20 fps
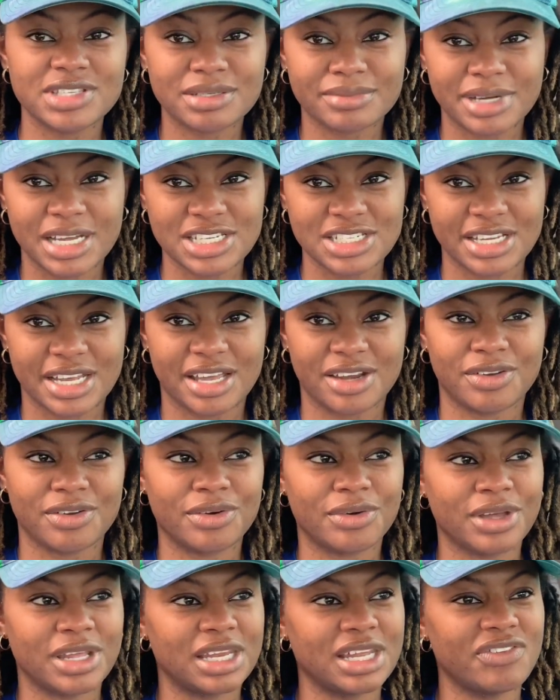to my
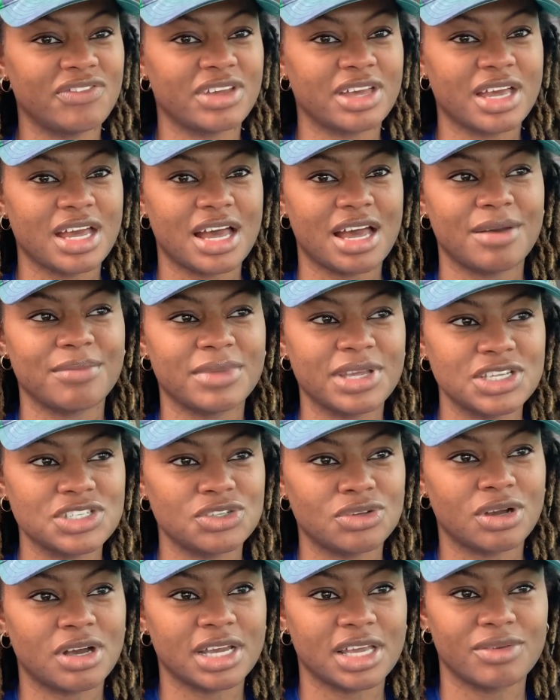channel and leaving comments.
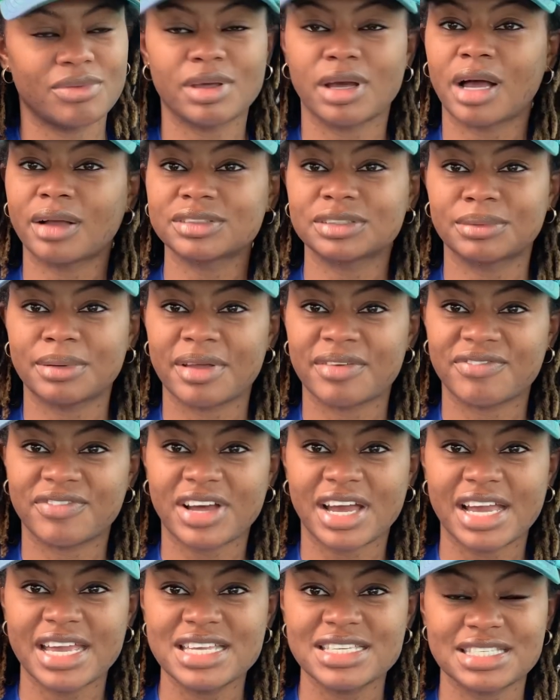You all give me awesome
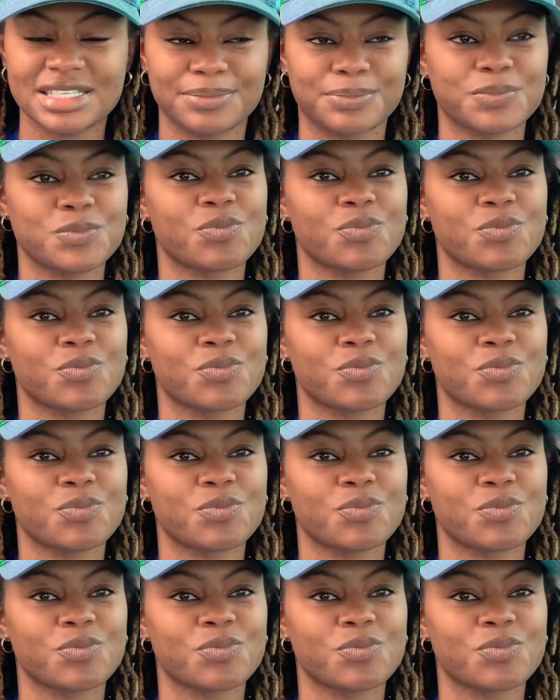advice.